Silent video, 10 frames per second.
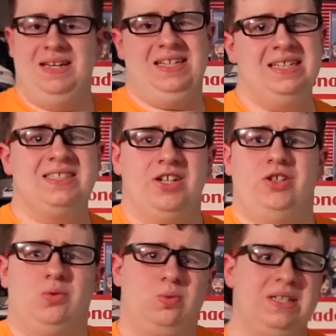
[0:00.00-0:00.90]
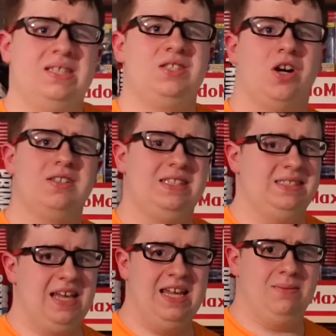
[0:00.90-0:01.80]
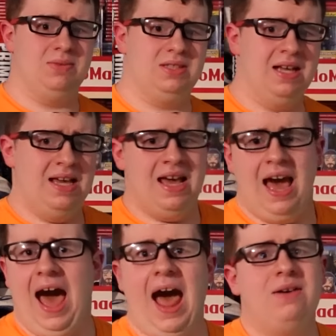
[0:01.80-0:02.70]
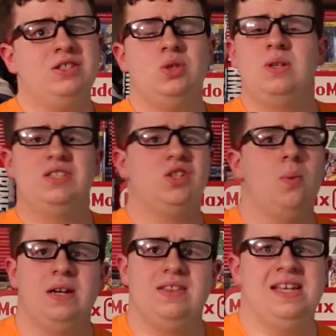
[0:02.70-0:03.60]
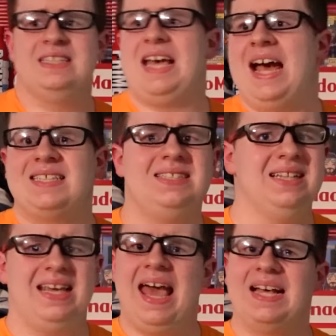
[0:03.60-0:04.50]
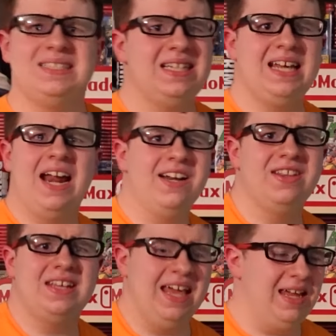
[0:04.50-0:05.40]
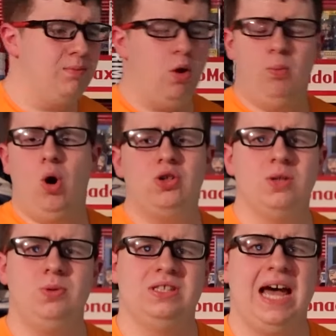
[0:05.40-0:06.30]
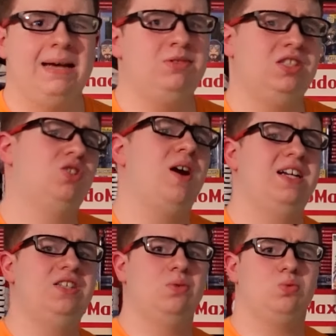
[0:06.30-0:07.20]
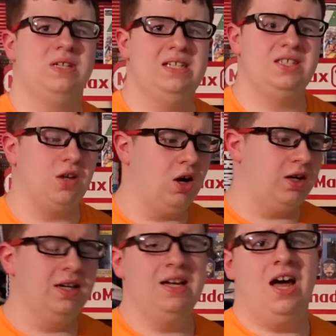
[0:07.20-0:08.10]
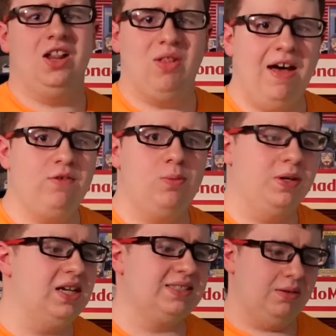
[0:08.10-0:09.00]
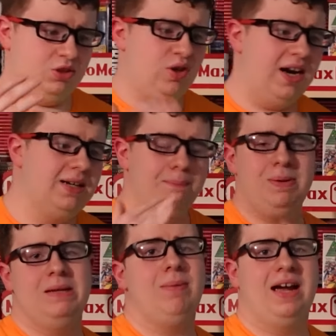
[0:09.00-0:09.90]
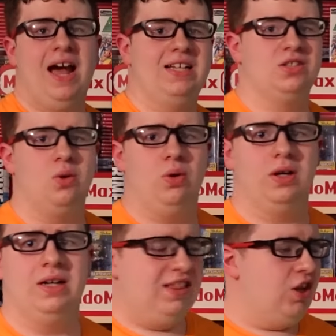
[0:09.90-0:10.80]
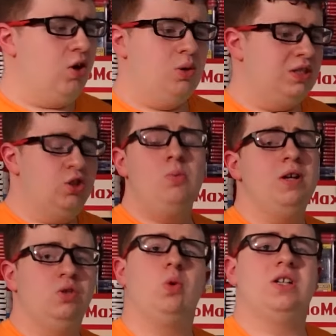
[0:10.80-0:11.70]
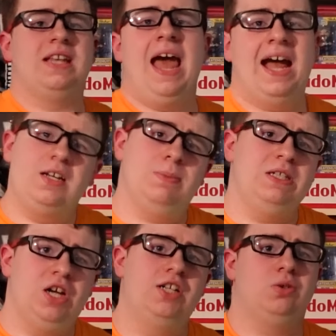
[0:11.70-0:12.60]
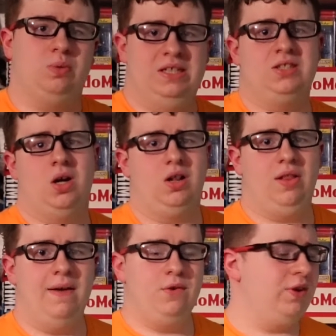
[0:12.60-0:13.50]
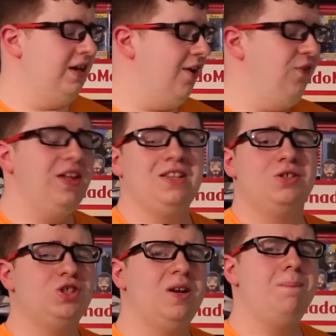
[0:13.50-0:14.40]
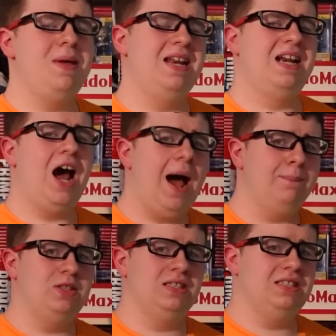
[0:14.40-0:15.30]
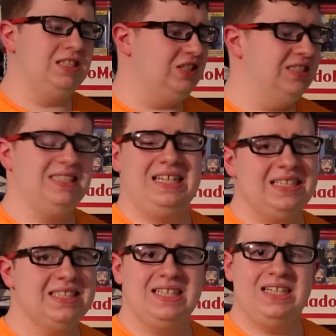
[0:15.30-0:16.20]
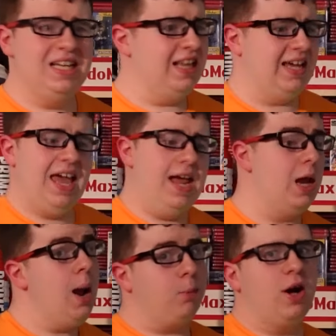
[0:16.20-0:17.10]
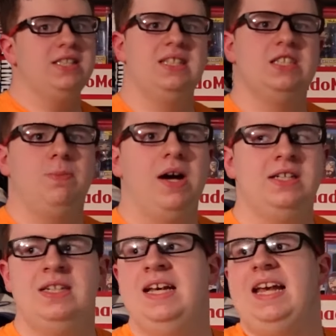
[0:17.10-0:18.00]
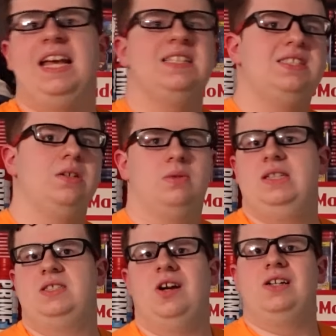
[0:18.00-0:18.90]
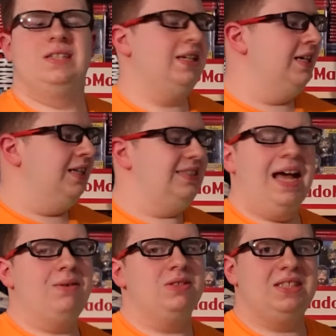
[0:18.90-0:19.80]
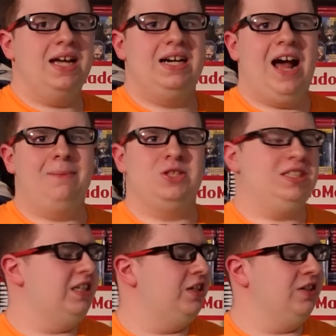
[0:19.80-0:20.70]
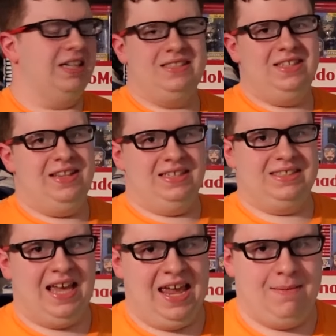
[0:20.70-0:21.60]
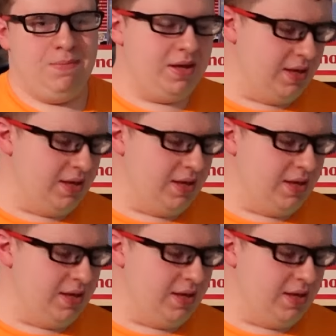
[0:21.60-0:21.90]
been easier to restart these games. I was doing so many things, accidentally exiting out of the game multiple times just trying to restart a level because I was trying to beat my high score. There was too much work that had to be done to restart a level and I feel like there should have been an option to just easily like, hey, press this button, instant restart. That was not an option here into this game.